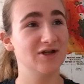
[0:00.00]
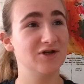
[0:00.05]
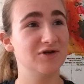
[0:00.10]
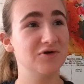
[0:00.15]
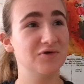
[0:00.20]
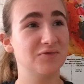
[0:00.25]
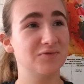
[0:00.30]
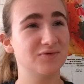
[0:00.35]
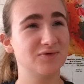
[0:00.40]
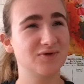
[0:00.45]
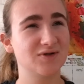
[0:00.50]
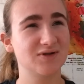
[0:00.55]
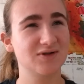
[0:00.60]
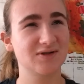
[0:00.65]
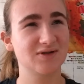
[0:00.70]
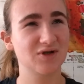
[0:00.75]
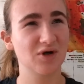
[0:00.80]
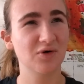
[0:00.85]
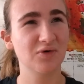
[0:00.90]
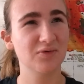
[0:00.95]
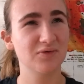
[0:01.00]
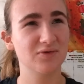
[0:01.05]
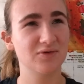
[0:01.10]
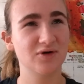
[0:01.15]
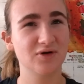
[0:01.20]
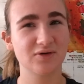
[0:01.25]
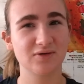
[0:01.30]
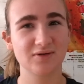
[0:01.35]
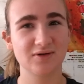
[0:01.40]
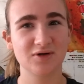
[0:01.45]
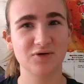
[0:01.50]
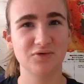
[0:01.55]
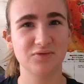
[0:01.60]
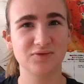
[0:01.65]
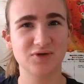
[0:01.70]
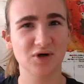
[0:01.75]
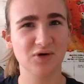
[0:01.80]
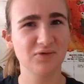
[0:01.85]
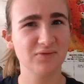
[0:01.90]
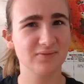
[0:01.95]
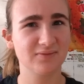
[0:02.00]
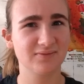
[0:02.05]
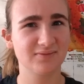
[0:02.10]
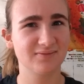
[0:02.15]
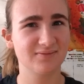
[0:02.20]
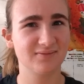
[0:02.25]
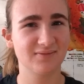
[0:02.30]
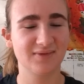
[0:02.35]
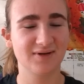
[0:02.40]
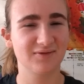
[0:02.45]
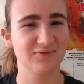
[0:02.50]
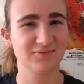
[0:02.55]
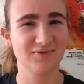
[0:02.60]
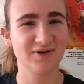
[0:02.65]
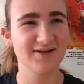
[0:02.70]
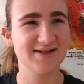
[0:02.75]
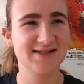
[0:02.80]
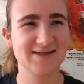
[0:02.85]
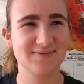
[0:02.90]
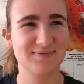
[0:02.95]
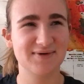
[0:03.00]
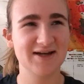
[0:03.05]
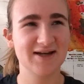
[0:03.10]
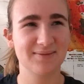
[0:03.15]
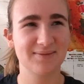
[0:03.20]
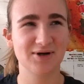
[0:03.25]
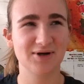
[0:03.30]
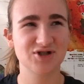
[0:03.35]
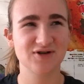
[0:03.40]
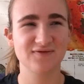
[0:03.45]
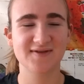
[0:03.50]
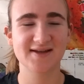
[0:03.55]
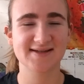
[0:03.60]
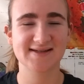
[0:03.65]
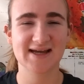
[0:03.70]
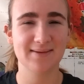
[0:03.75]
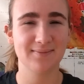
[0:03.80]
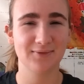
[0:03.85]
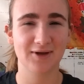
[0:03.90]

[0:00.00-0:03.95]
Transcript: you don't really speak much of the same